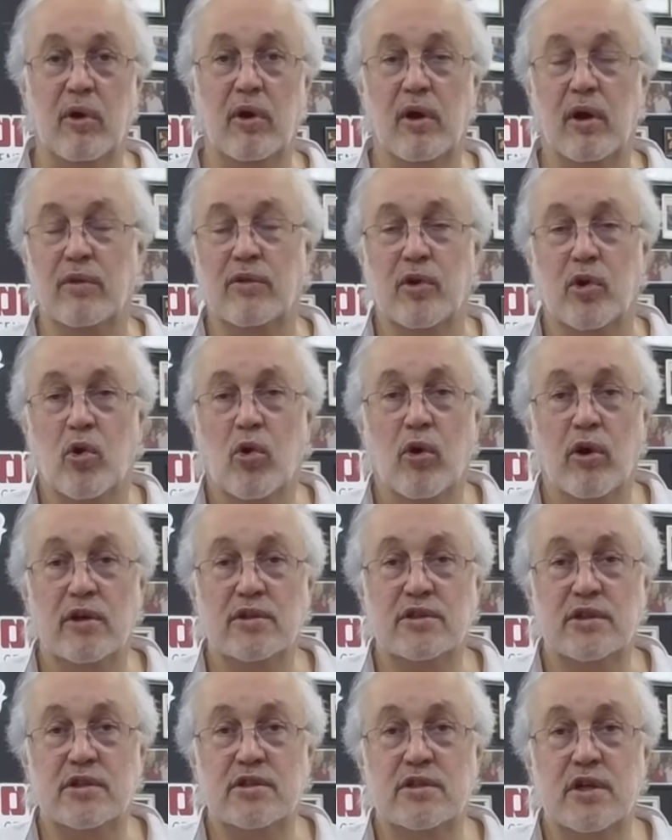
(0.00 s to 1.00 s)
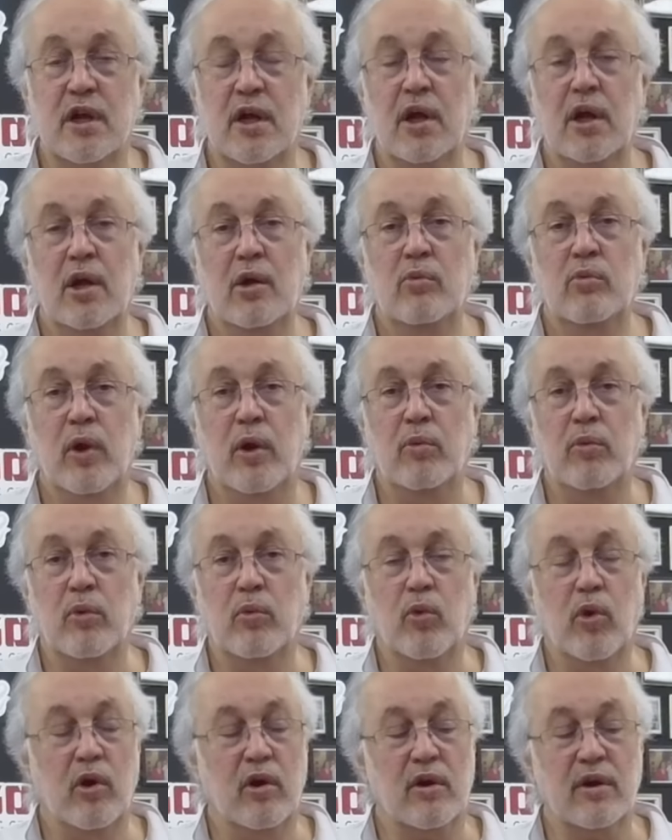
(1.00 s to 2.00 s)
other courses, we will
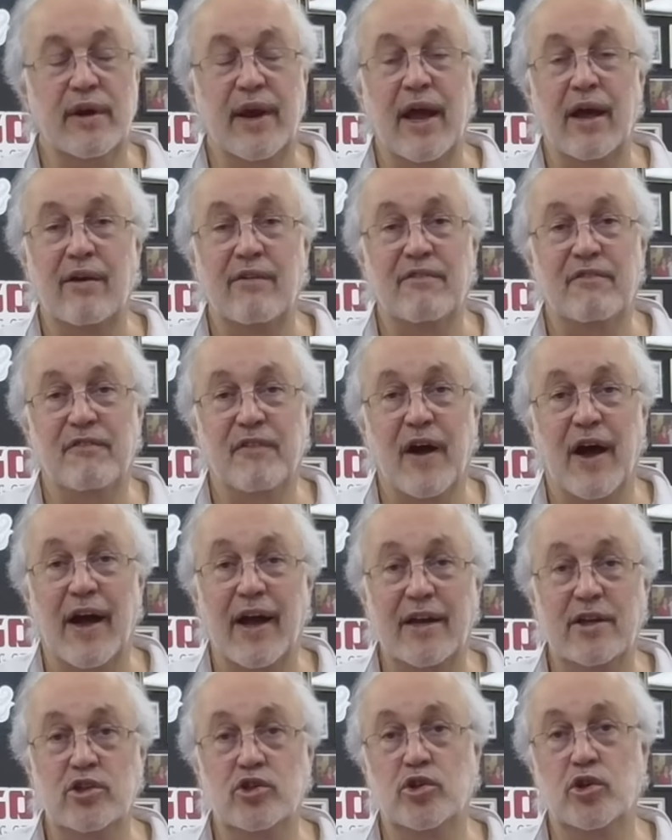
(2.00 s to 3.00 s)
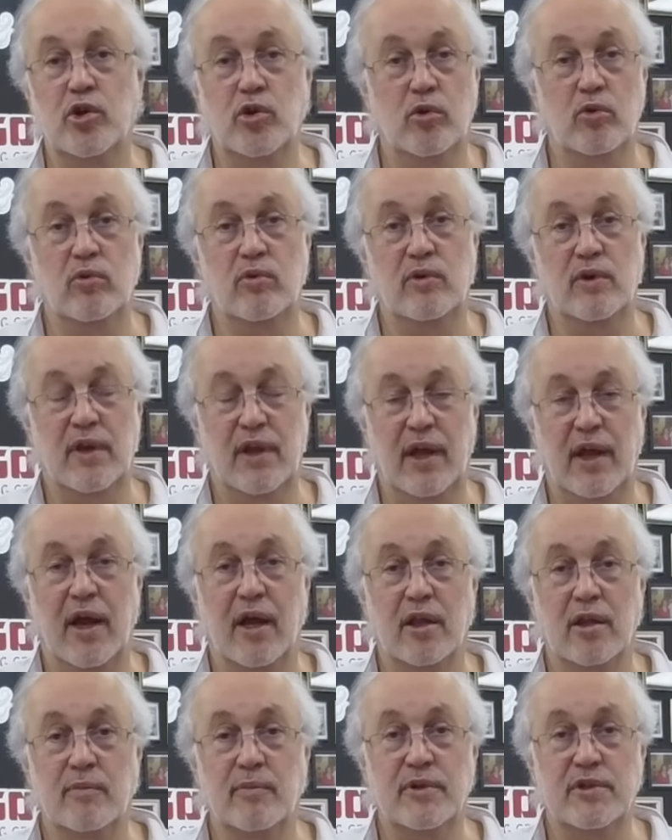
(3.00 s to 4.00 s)
work on how to fine-tune the
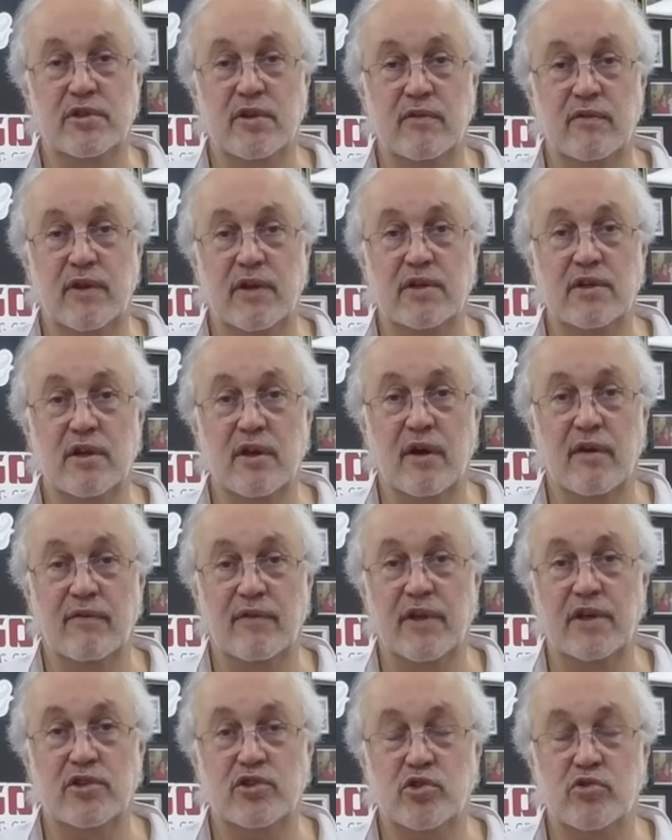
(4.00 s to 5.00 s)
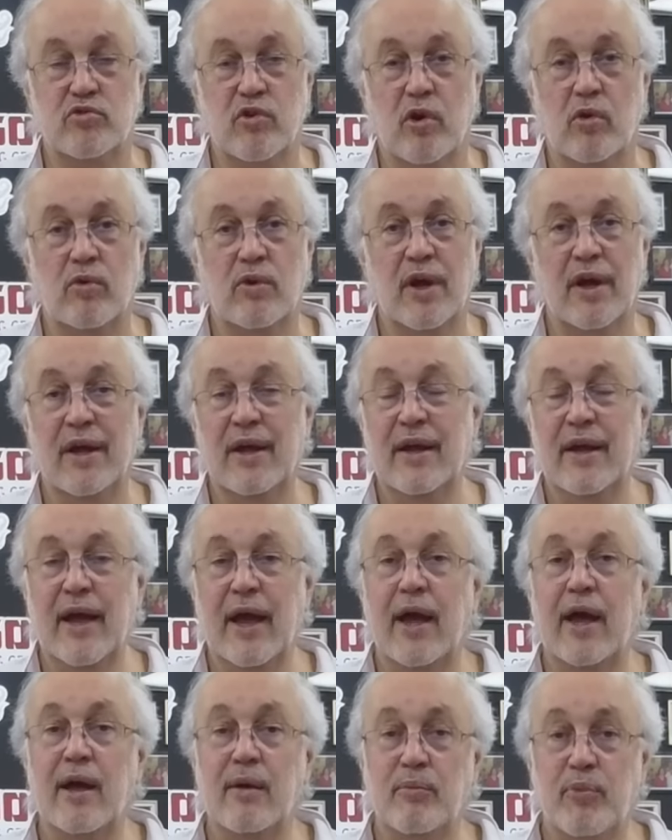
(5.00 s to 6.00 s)
elements of this stroke
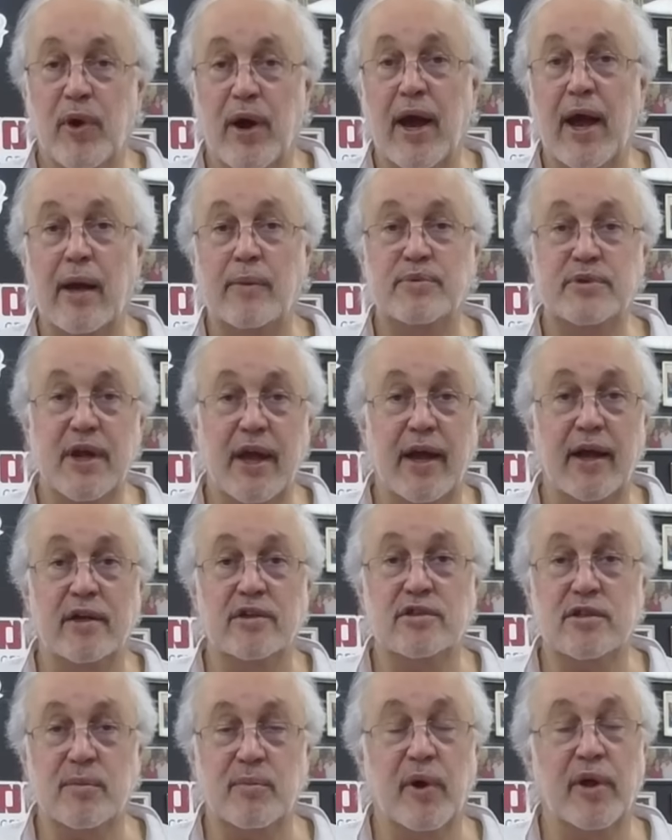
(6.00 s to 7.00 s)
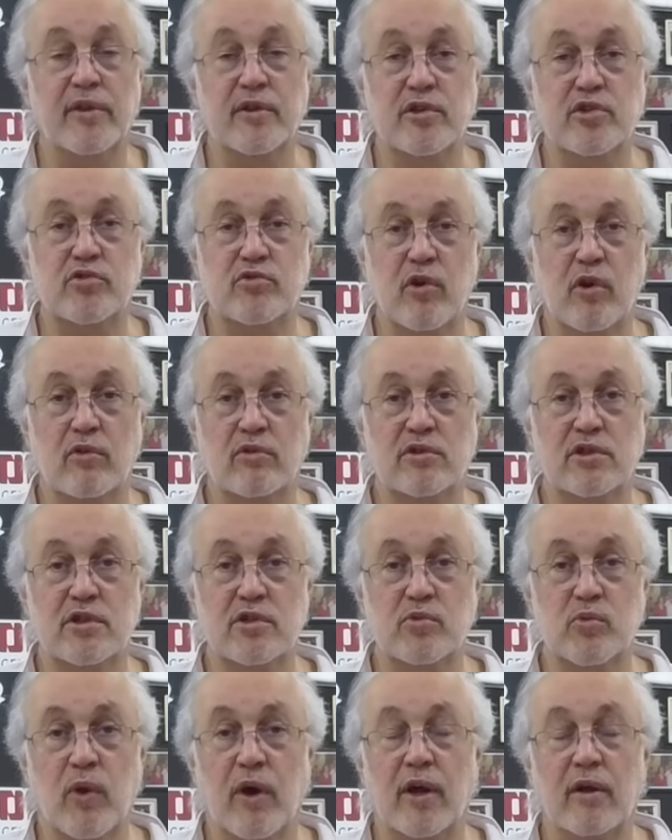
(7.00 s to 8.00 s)
and perhaps add some other strokes
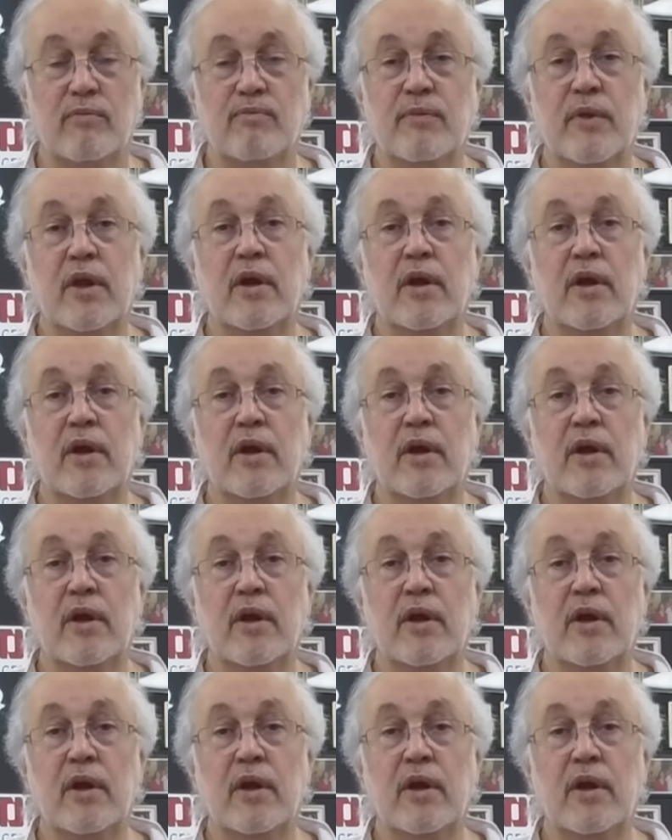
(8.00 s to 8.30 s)
as well.